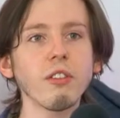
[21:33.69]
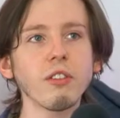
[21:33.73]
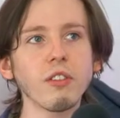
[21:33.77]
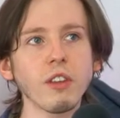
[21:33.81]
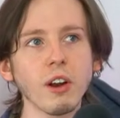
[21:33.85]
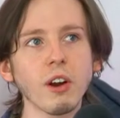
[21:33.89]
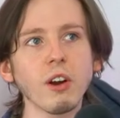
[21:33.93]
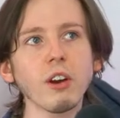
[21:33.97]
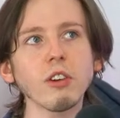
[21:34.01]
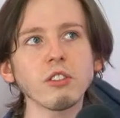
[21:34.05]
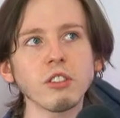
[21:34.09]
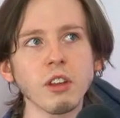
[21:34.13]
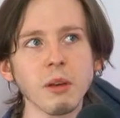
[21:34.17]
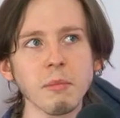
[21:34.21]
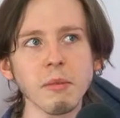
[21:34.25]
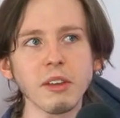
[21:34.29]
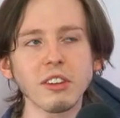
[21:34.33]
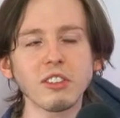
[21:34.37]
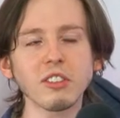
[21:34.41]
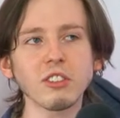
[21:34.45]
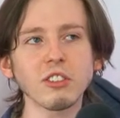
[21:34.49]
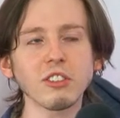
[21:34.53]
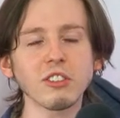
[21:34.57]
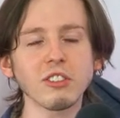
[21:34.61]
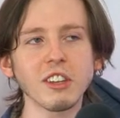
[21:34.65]
there are some
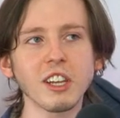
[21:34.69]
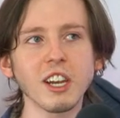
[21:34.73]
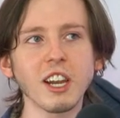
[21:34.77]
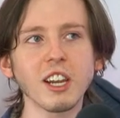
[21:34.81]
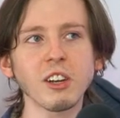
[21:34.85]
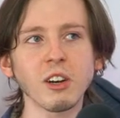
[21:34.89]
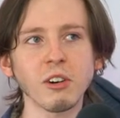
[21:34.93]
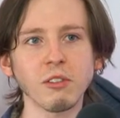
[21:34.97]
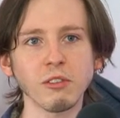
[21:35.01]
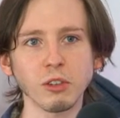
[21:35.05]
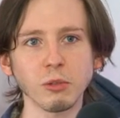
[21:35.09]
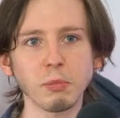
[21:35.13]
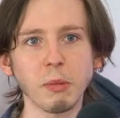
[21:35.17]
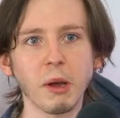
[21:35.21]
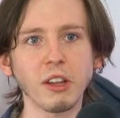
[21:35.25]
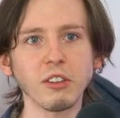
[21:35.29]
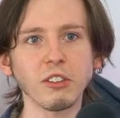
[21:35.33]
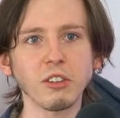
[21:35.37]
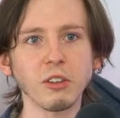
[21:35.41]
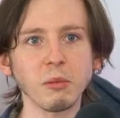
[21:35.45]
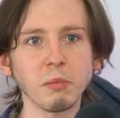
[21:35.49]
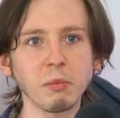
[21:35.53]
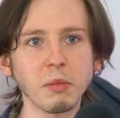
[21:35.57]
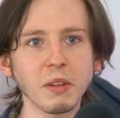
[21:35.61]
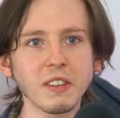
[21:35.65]
messages that I don't respond
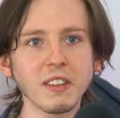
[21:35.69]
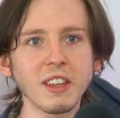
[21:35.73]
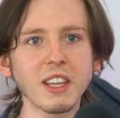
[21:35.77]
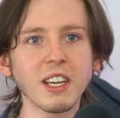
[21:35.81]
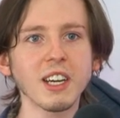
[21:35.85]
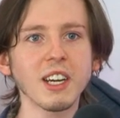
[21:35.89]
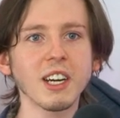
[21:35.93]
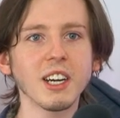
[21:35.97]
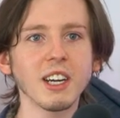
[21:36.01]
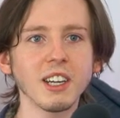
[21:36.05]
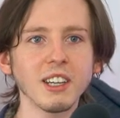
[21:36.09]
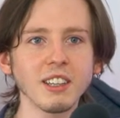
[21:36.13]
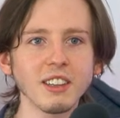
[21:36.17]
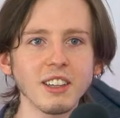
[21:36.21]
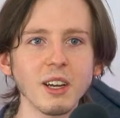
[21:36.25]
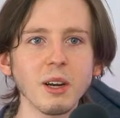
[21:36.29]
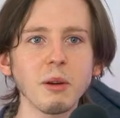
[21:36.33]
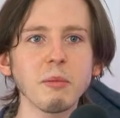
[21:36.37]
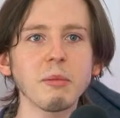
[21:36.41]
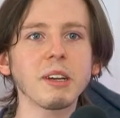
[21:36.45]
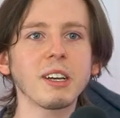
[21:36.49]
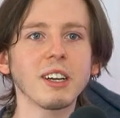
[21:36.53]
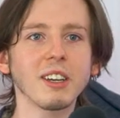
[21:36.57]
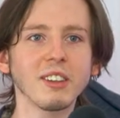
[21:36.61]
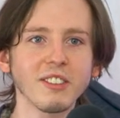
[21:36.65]
to, but they're they're
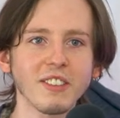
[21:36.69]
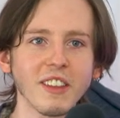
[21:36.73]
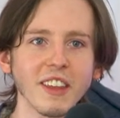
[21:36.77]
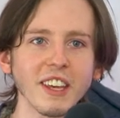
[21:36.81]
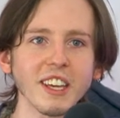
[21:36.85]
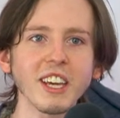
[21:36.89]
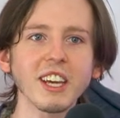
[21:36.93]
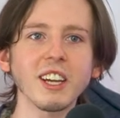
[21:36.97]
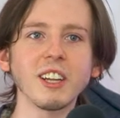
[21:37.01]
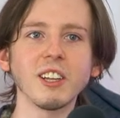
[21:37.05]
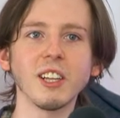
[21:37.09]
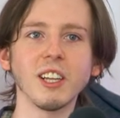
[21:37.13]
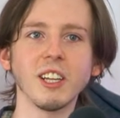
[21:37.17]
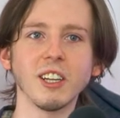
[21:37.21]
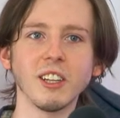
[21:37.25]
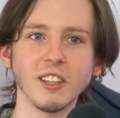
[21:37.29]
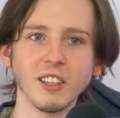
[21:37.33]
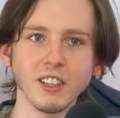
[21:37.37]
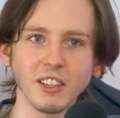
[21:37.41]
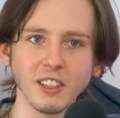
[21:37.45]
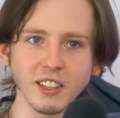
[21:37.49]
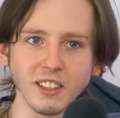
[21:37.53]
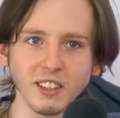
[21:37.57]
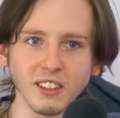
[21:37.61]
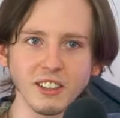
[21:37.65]
because they get a
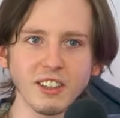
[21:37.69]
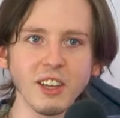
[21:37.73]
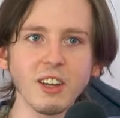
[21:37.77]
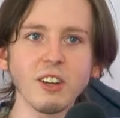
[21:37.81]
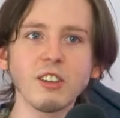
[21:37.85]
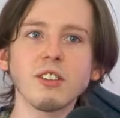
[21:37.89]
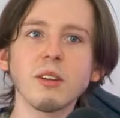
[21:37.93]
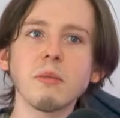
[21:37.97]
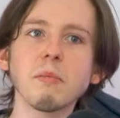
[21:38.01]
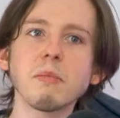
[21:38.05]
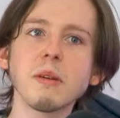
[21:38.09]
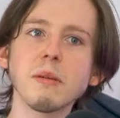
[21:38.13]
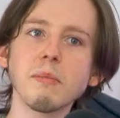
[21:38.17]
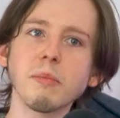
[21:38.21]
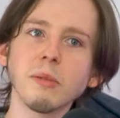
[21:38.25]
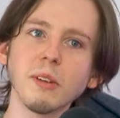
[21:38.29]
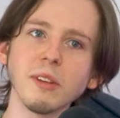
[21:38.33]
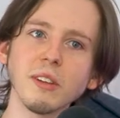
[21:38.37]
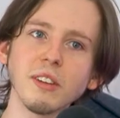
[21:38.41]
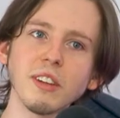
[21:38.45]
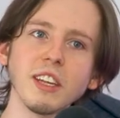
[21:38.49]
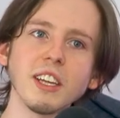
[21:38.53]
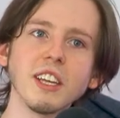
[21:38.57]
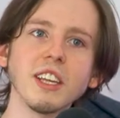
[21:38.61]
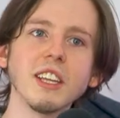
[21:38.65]
little. There are some people
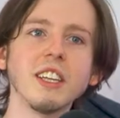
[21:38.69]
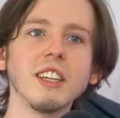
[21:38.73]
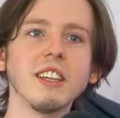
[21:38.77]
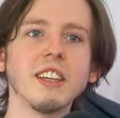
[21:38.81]
that,